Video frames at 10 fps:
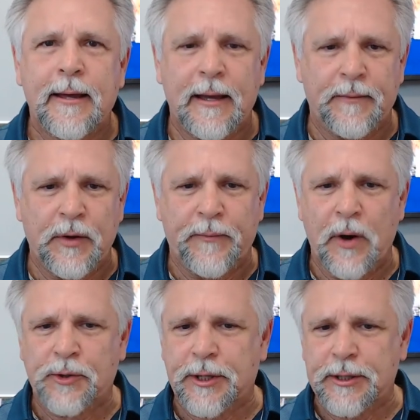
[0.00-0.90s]
If you
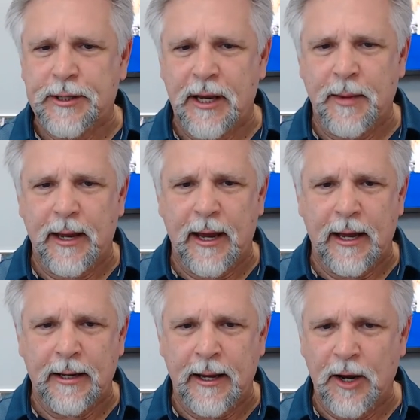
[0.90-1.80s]
folks can see me
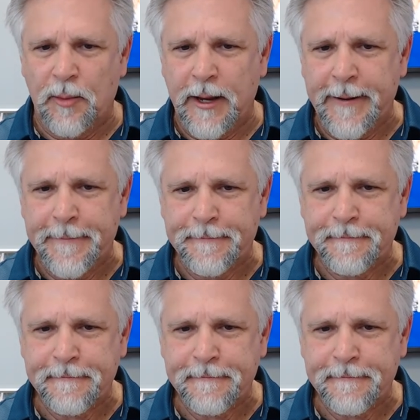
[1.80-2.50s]
and hear me.